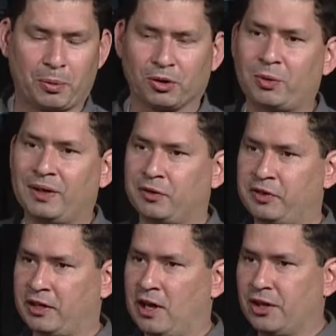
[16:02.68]
Persuasive
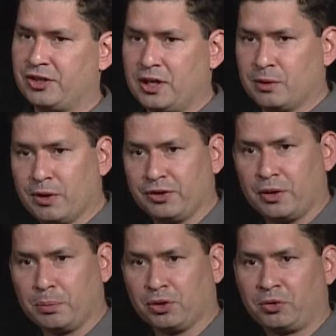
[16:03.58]
Technology and runs the
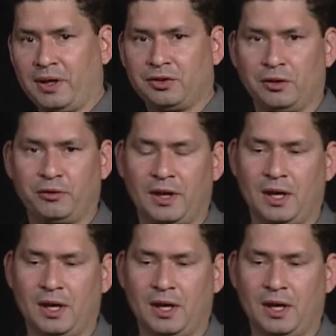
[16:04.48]
Persuasive